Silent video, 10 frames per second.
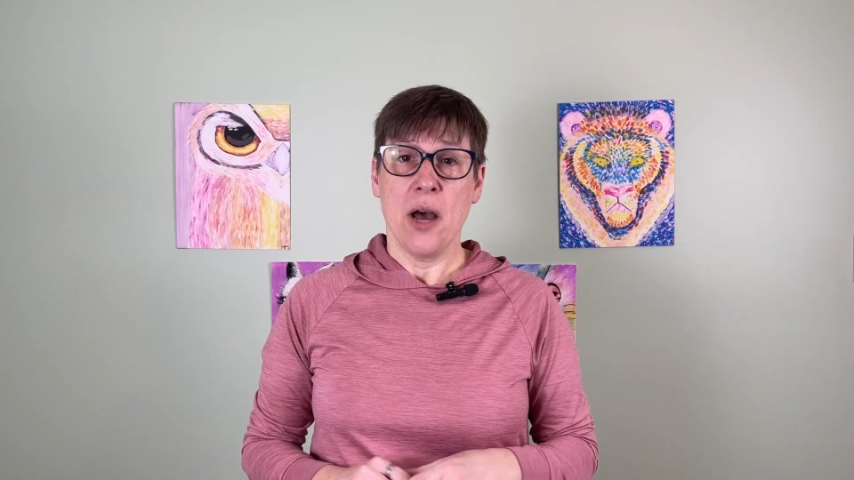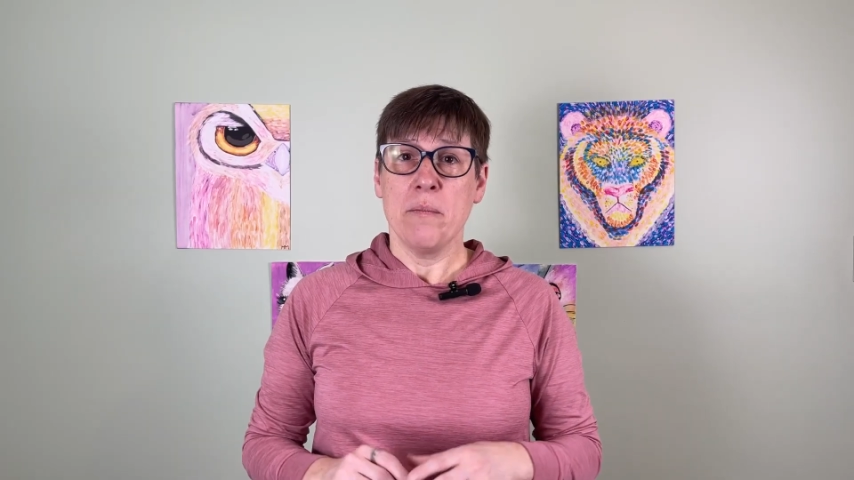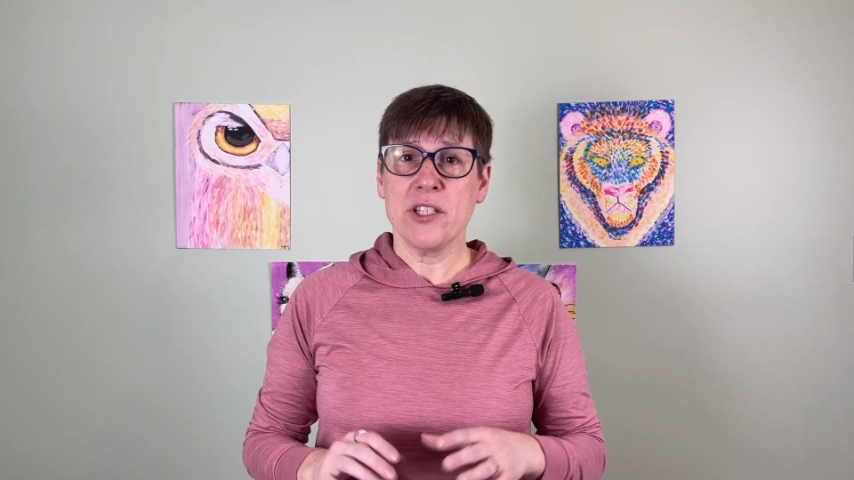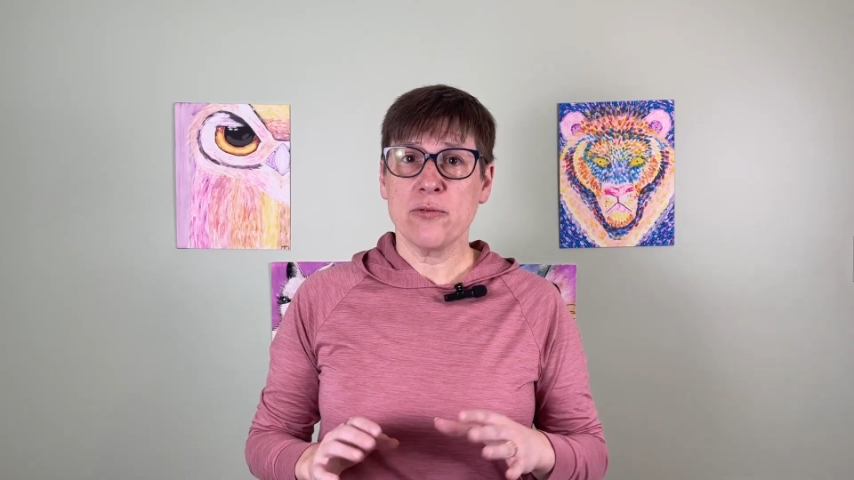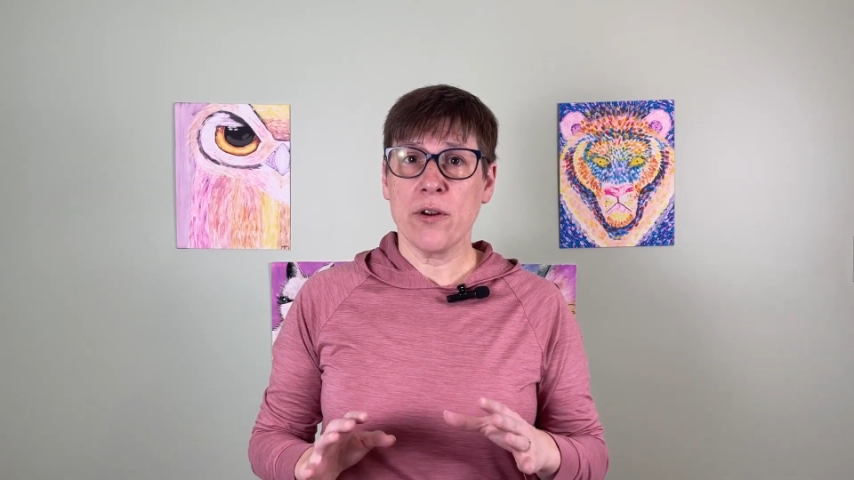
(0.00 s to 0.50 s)

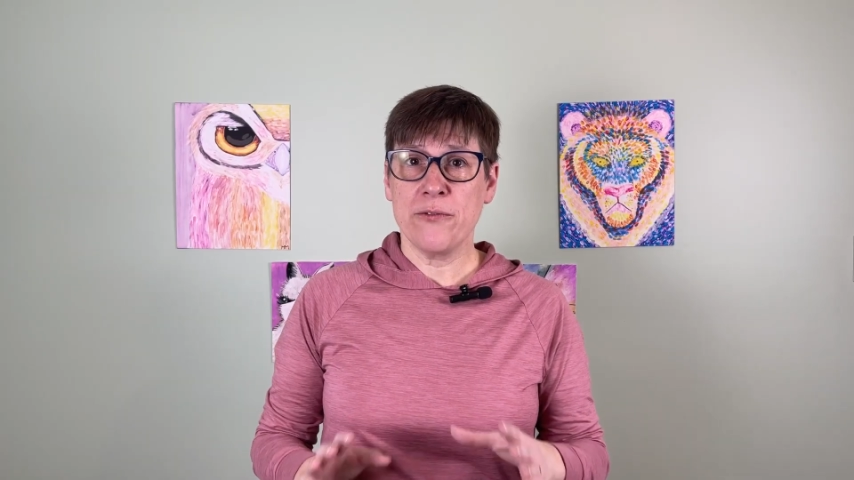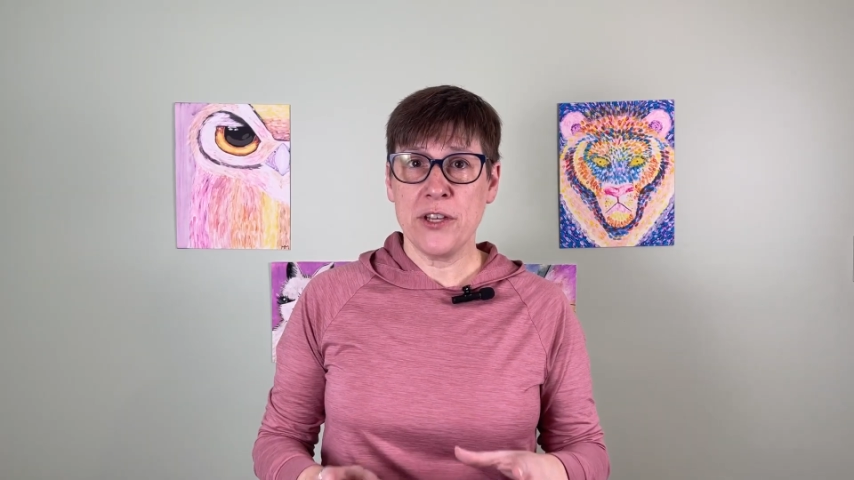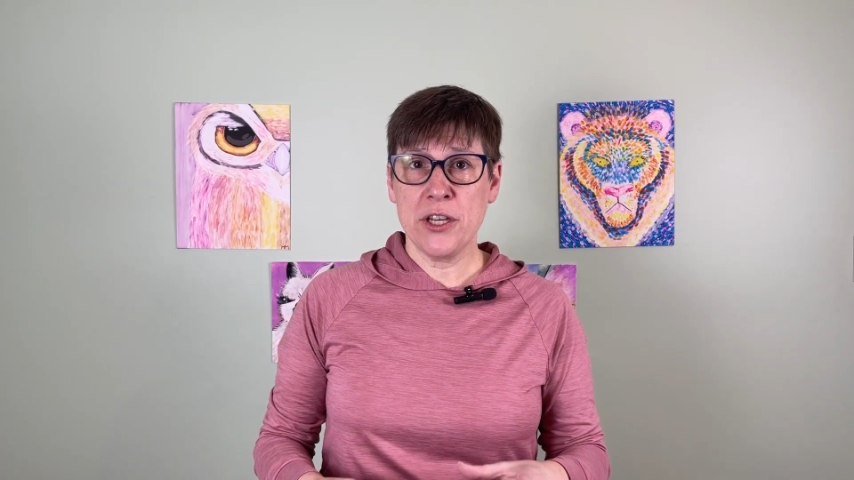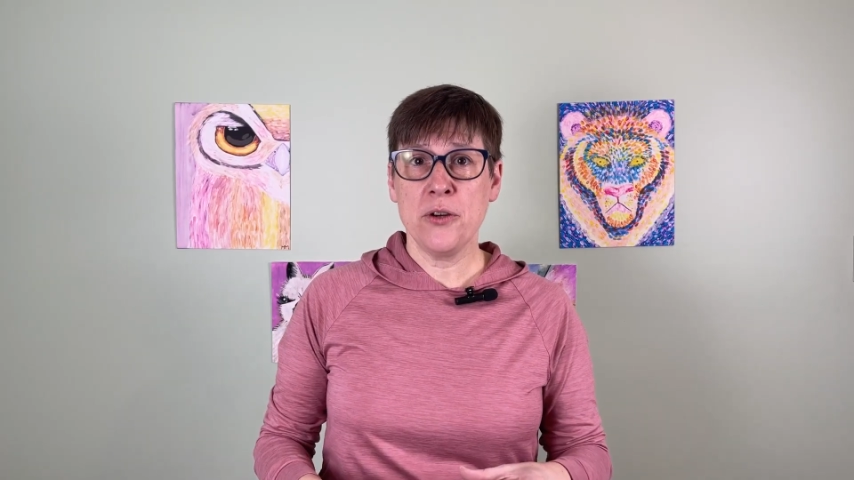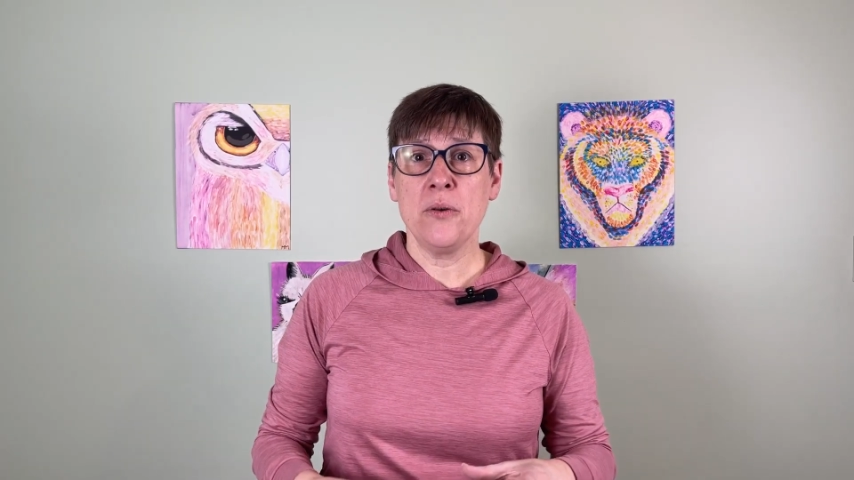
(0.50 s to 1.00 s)
but to
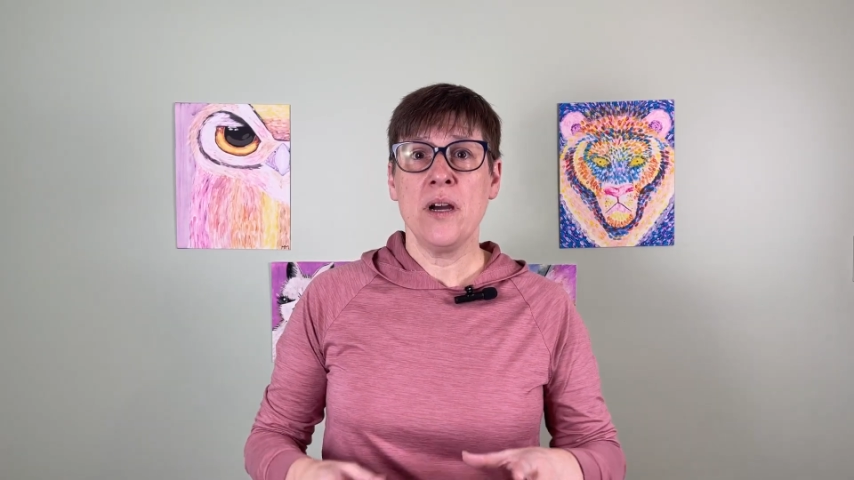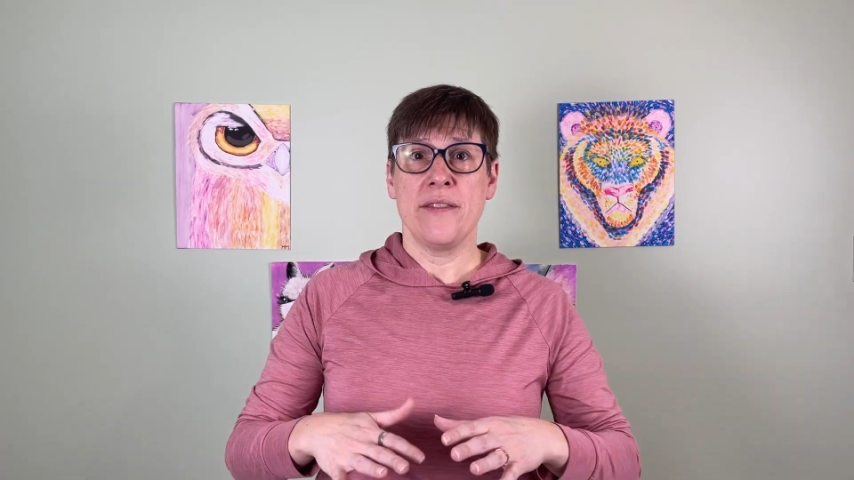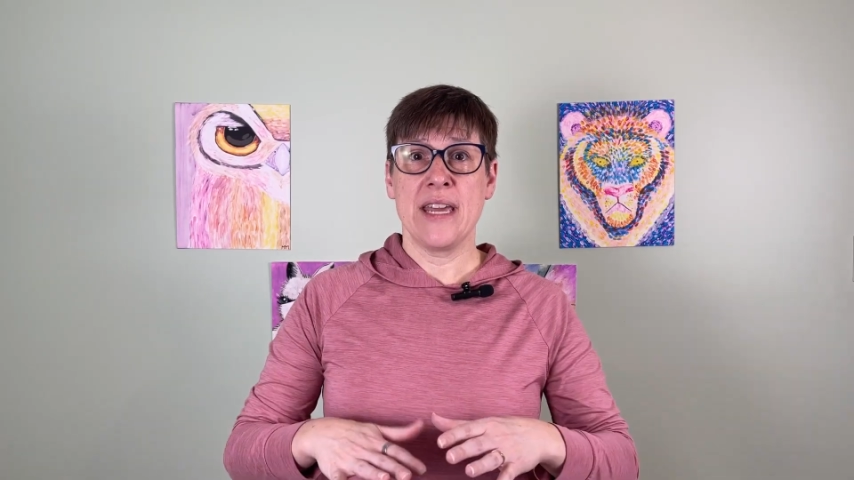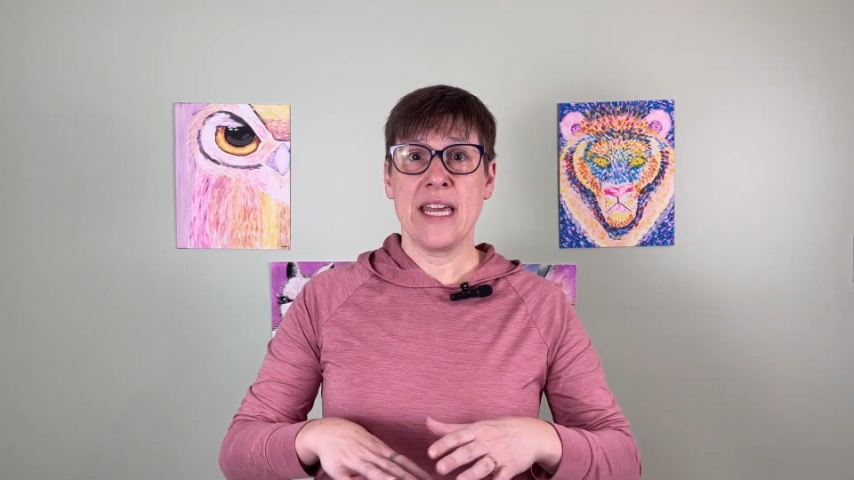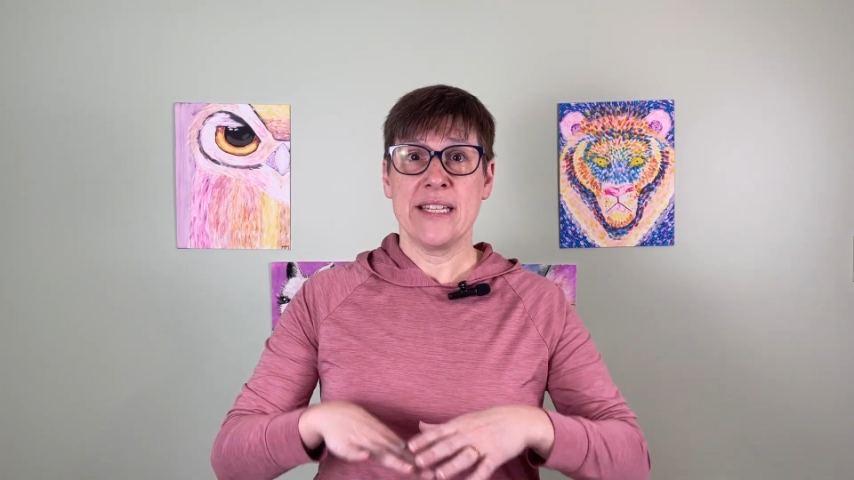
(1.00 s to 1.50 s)
review
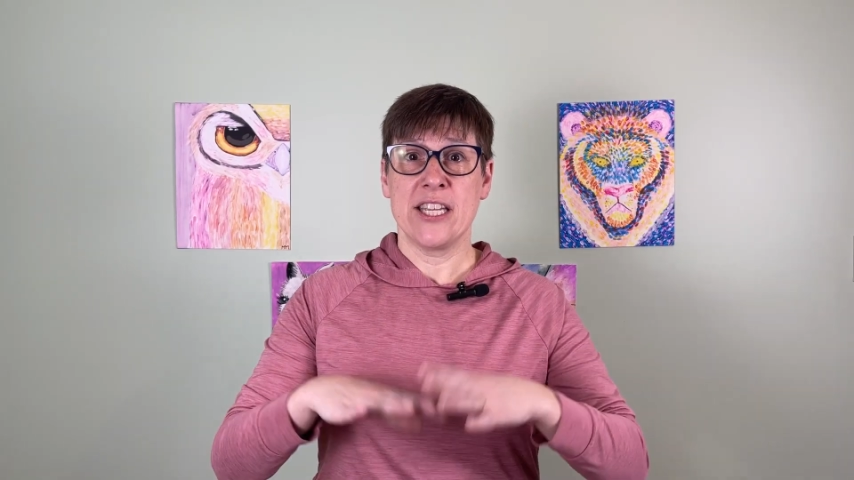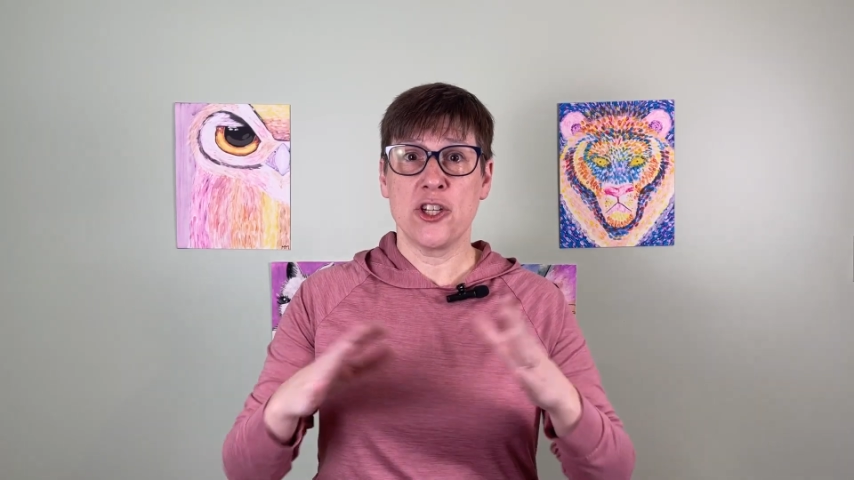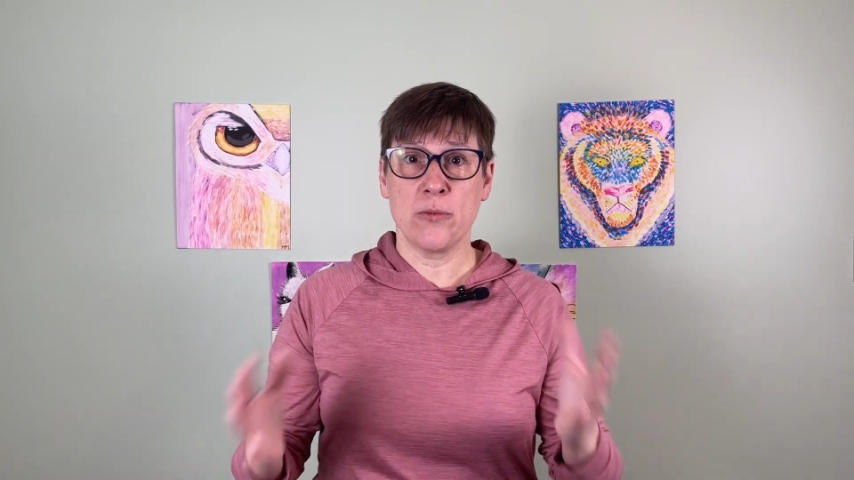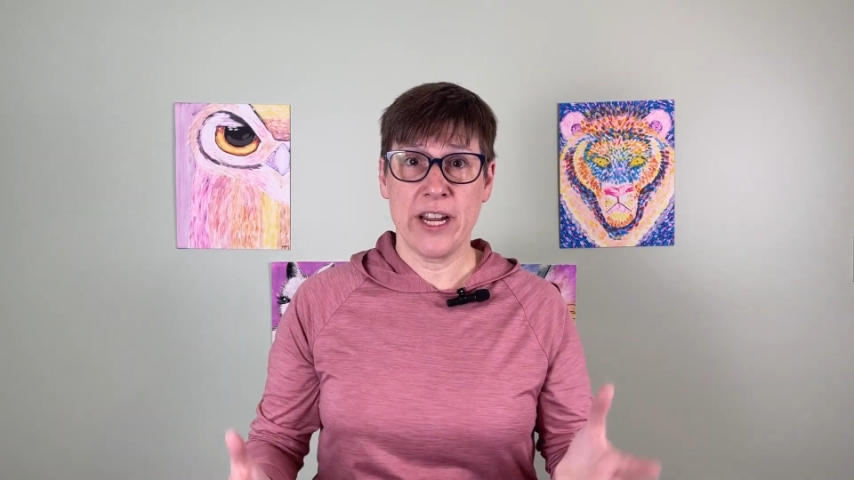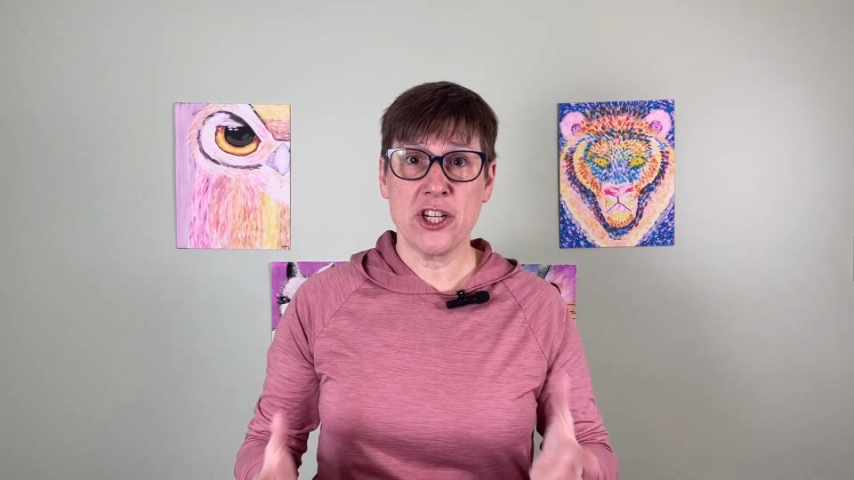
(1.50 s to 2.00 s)
the
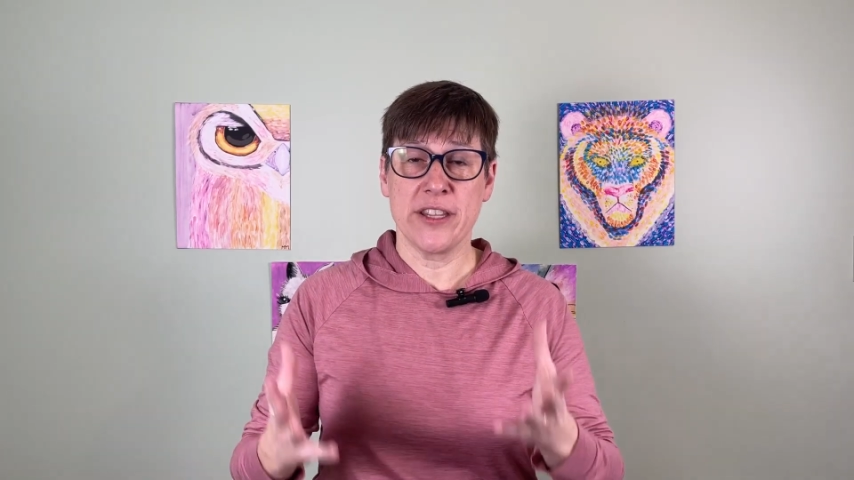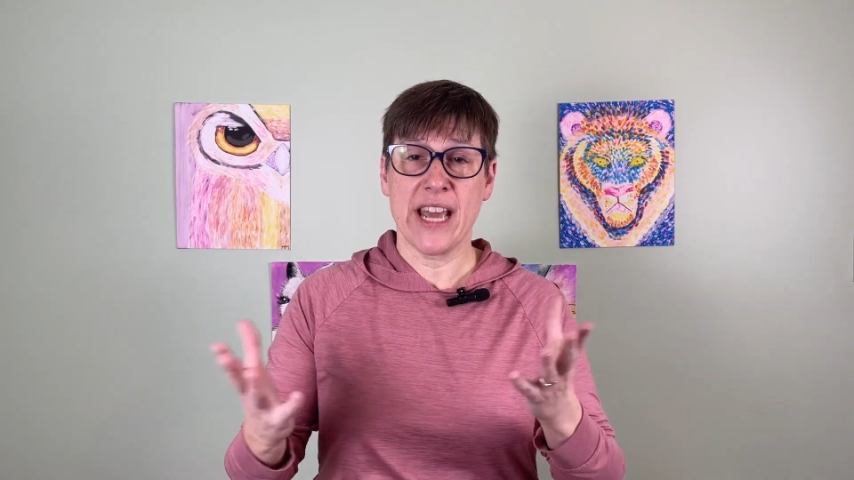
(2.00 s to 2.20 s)
situation,